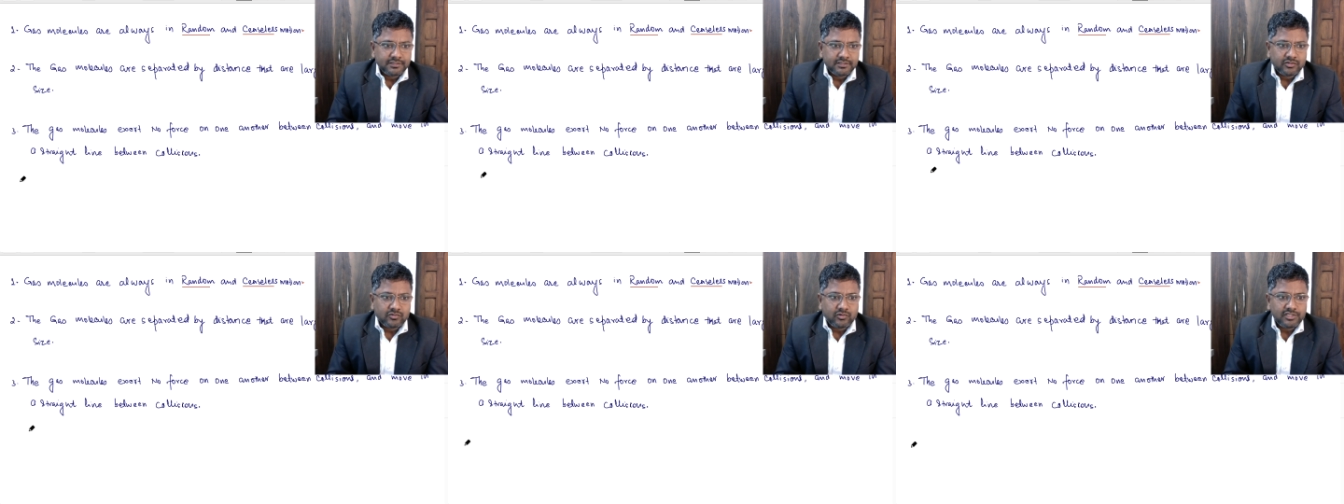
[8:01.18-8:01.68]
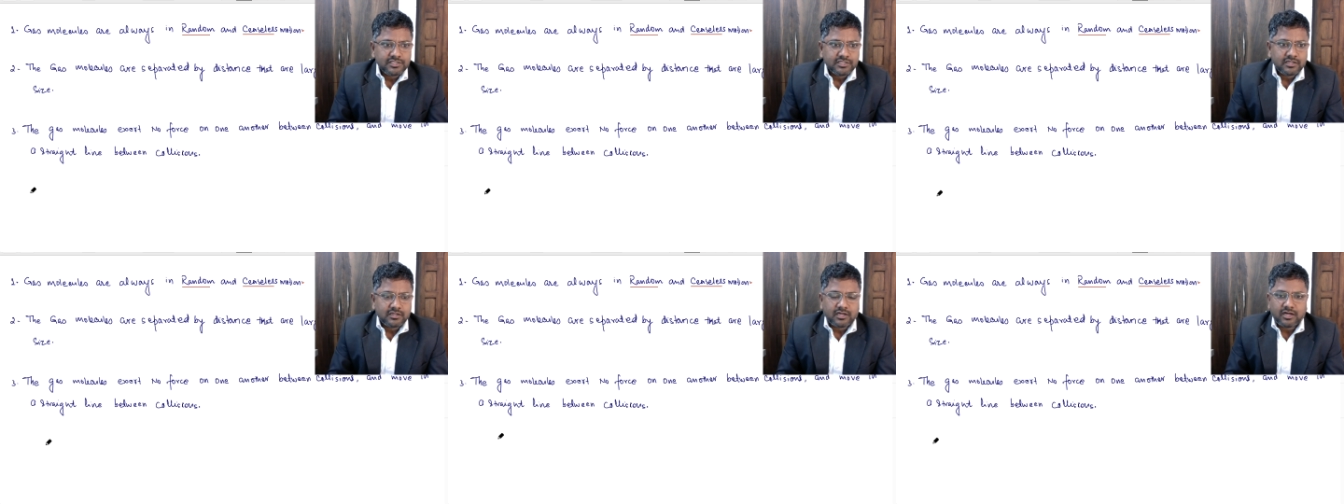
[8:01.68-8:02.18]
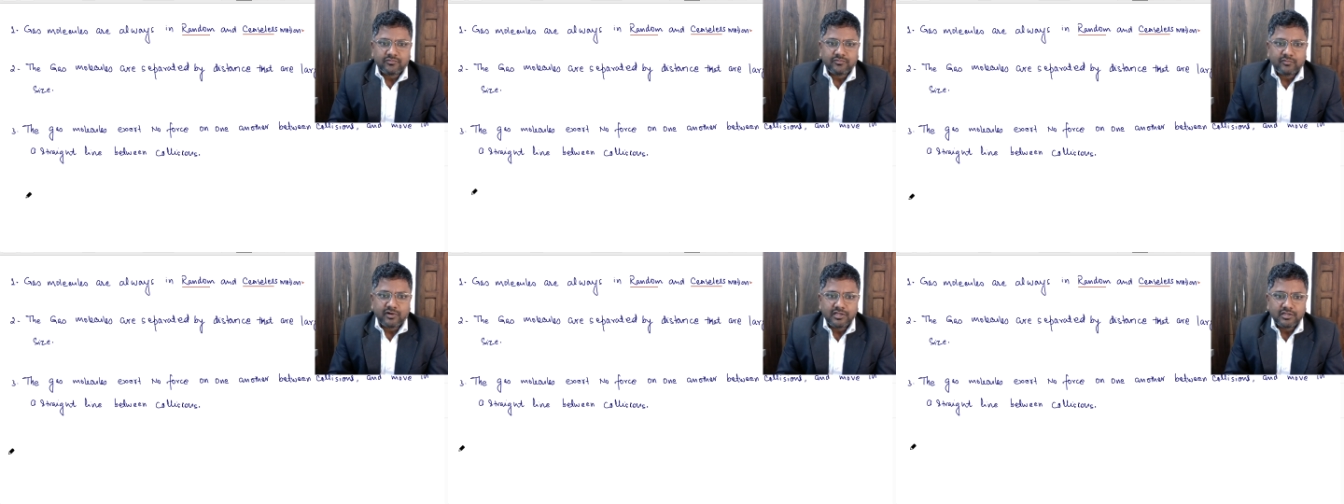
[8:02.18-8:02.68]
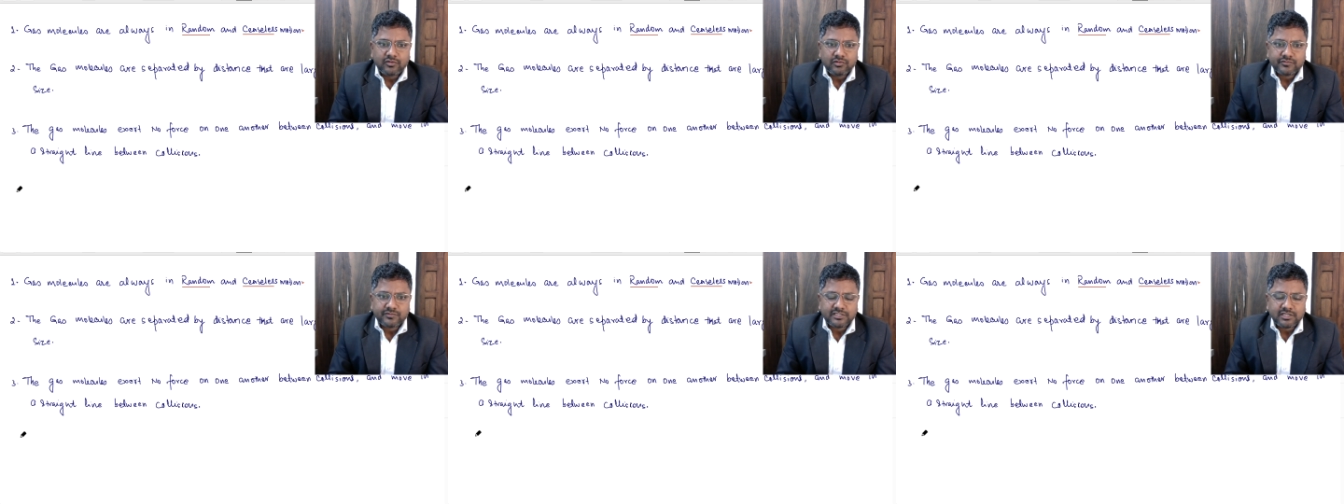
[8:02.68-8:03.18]
collision of molecules
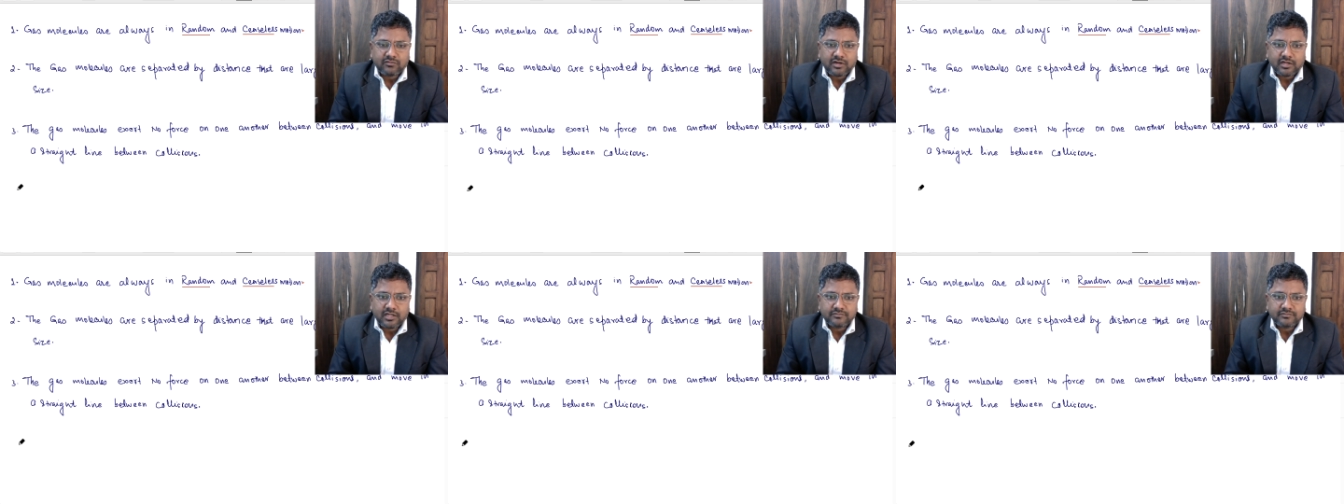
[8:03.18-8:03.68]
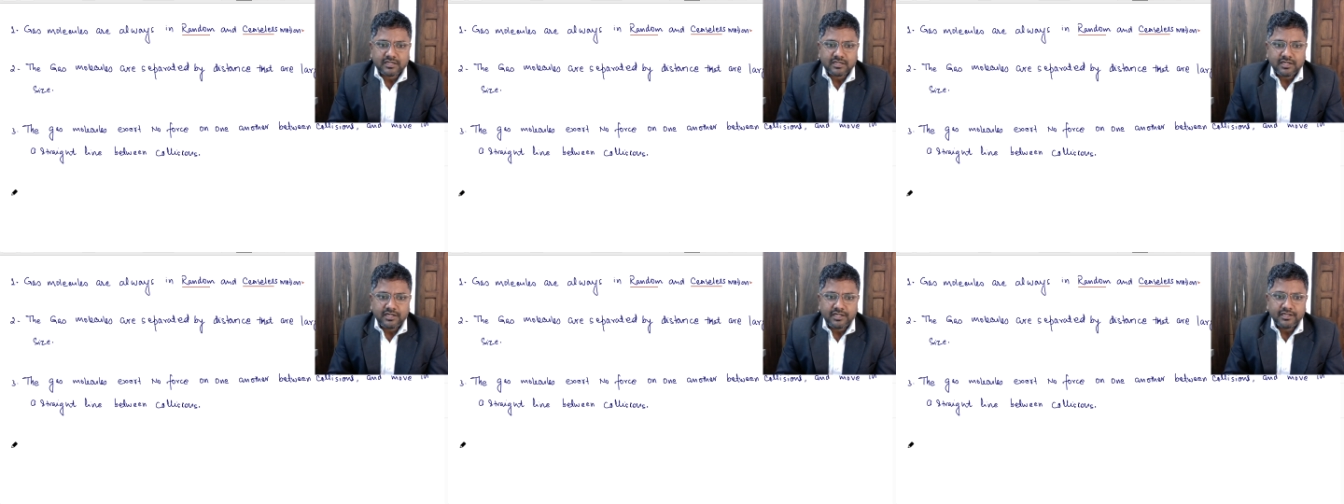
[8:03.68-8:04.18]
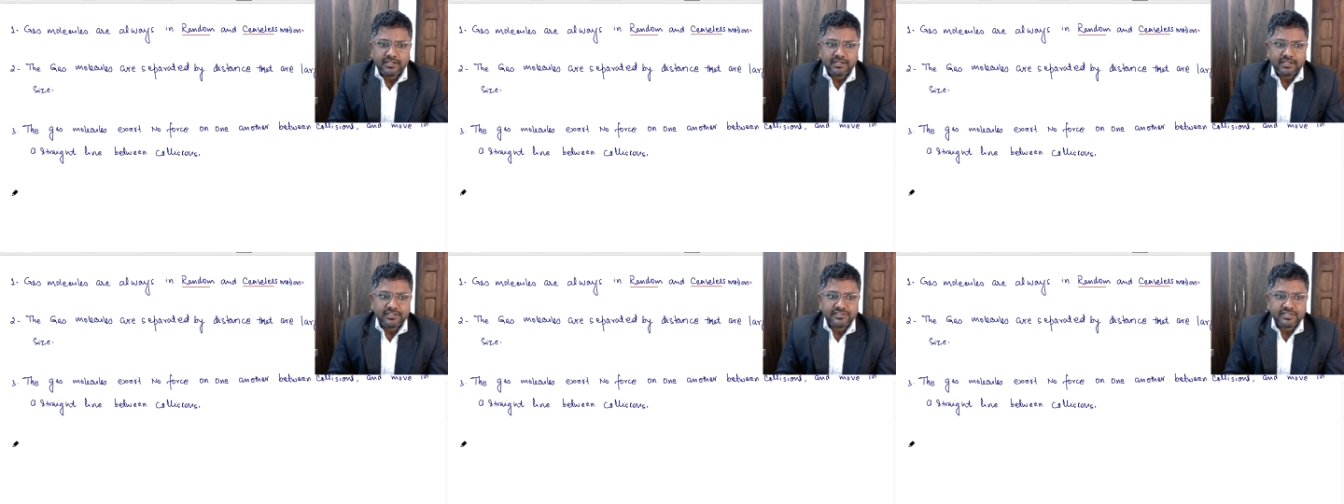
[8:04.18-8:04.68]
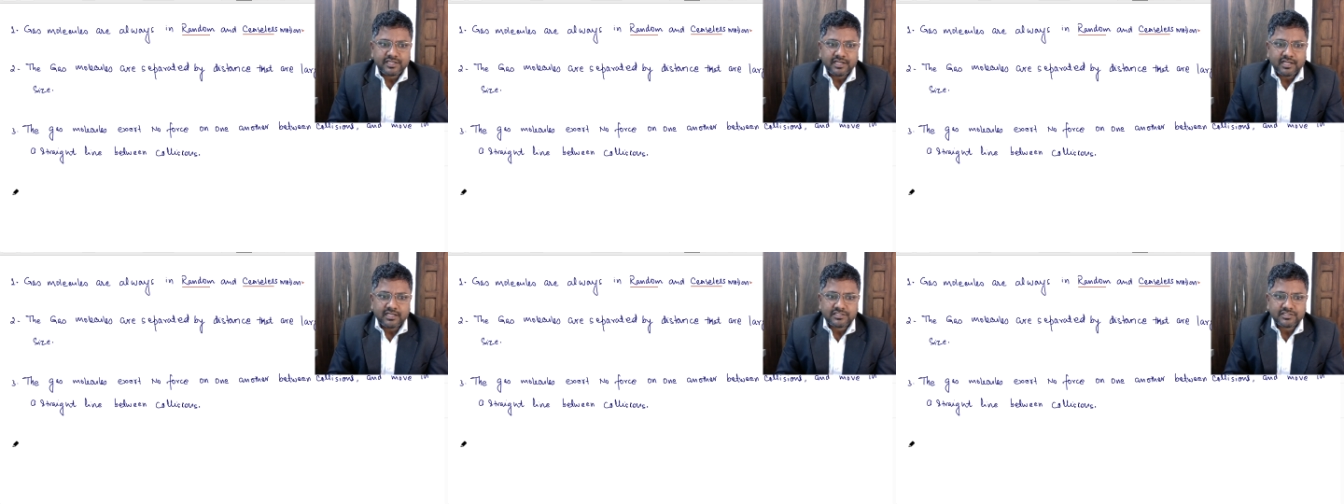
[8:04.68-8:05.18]
with the wall of the container is
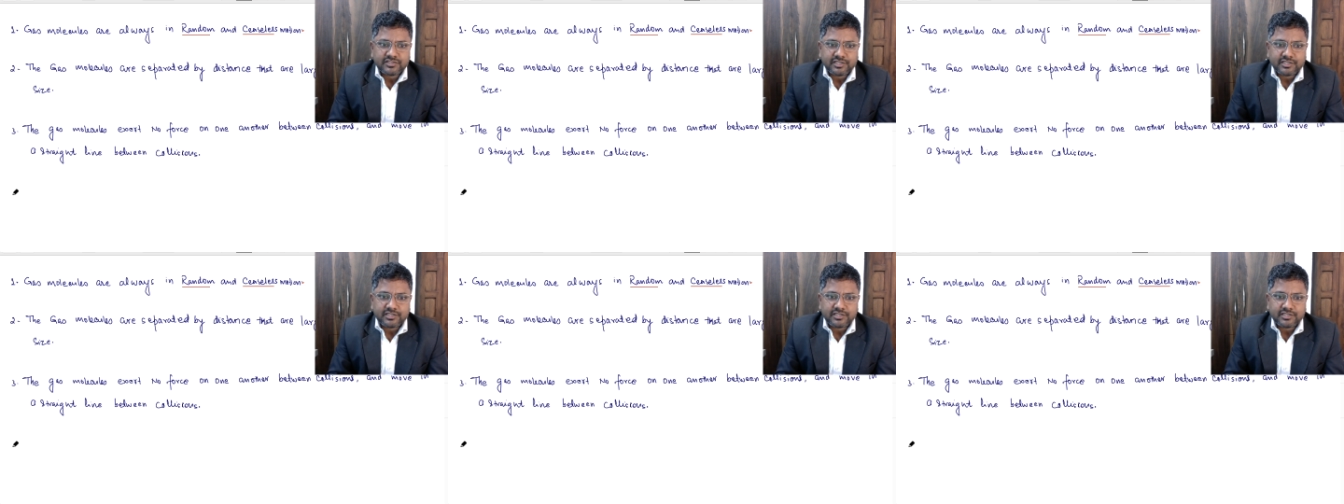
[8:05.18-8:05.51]
elastic.